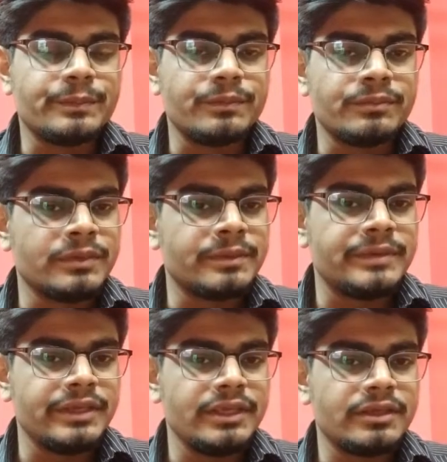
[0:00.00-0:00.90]

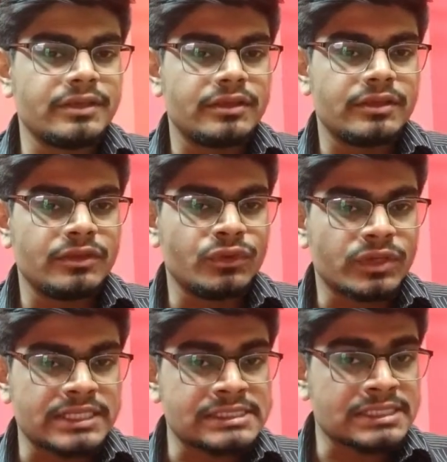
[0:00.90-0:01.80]
Maybe you
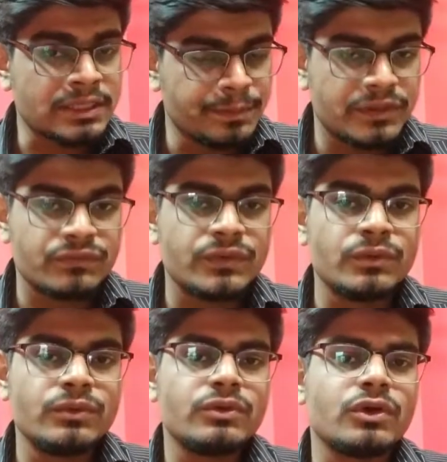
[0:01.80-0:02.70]
can skip a
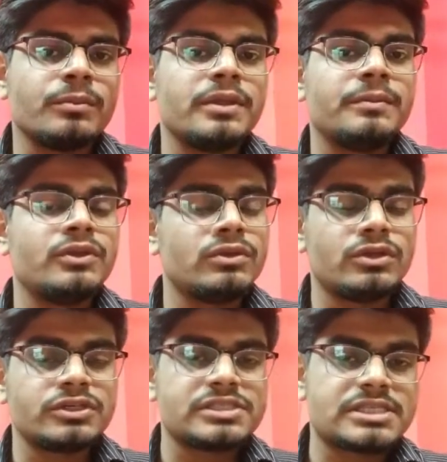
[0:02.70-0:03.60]
few, or maybe you will
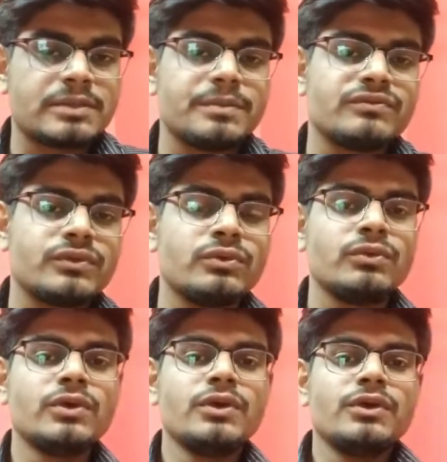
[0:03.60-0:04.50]
not skip a few.
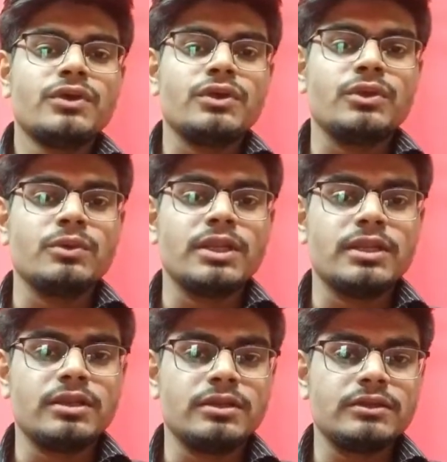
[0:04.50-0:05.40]
You
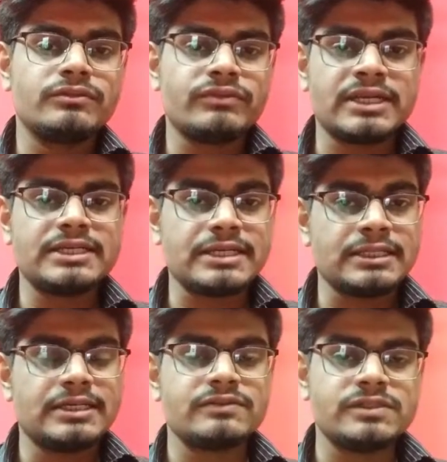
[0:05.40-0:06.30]
will find
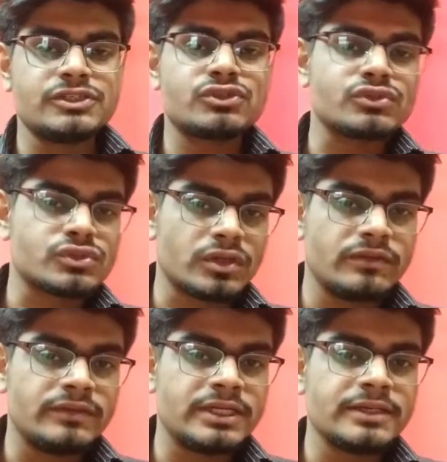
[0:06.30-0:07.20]
other ways to
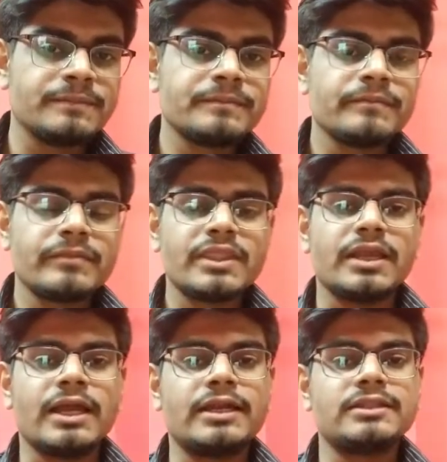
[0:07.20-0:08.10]
solve it.
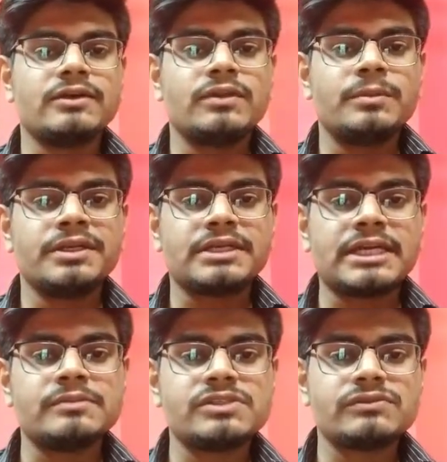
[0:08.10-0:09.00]
And there will be
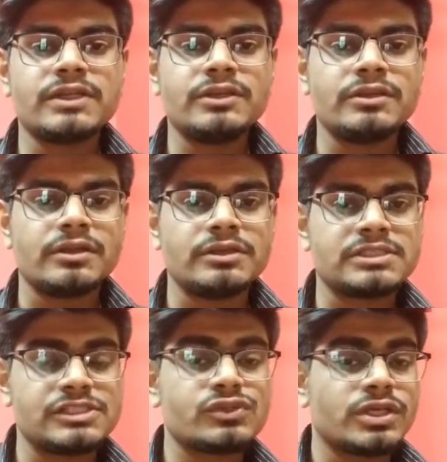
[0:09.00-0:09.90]
times when,
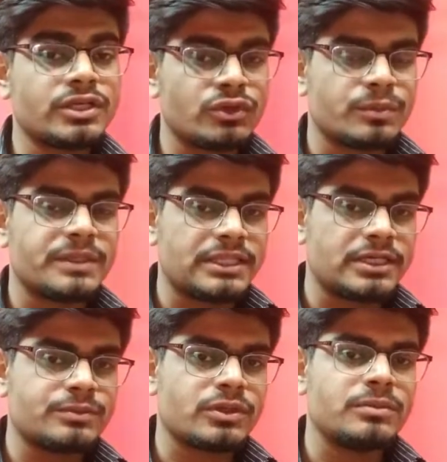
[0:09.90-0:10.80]
since you are in a group in
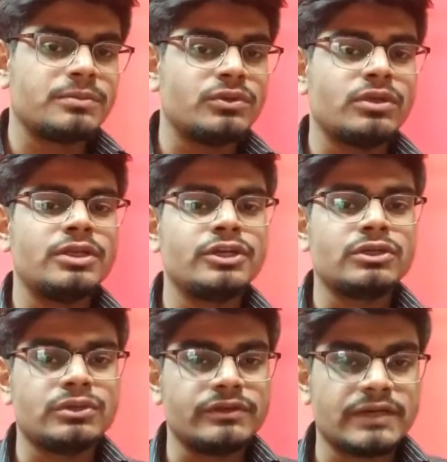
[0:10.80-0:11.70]
that problem, you will need
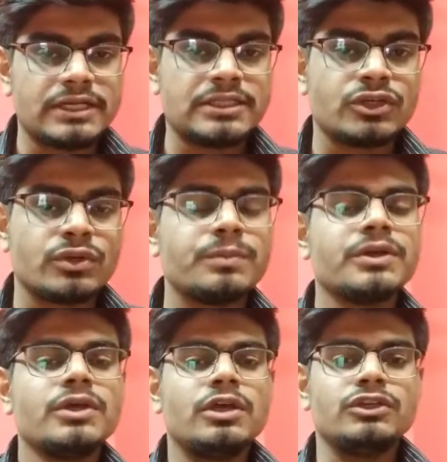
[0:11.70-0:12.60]
to divide the group,
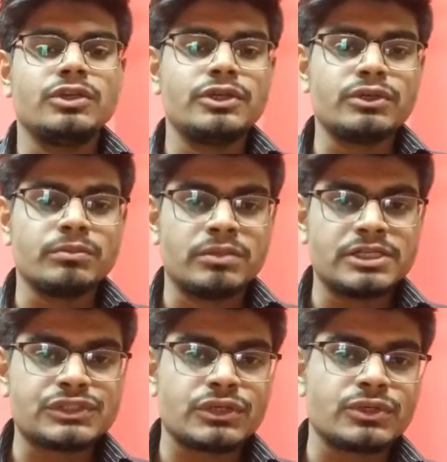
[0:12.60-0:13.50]
you will need to
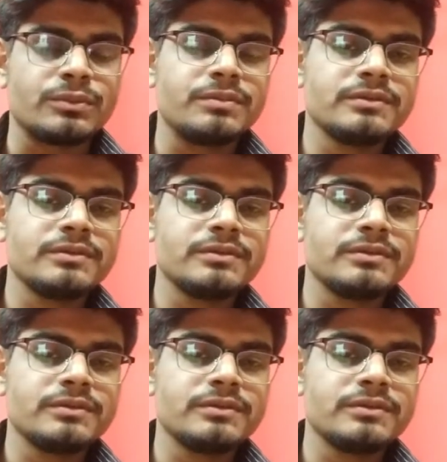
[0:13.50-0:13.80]
merge the group.